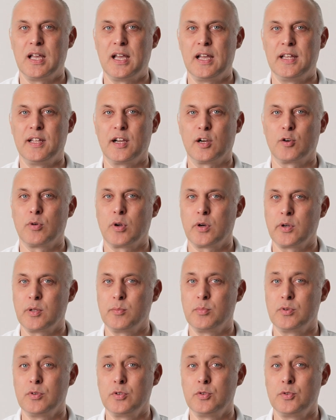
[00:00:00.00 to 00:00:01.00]
and are
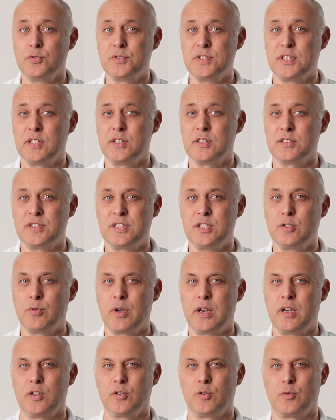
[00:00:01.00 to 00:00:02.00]
queryable using
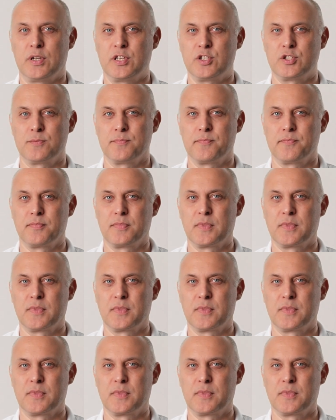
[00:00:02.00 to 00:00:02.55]
SQL language.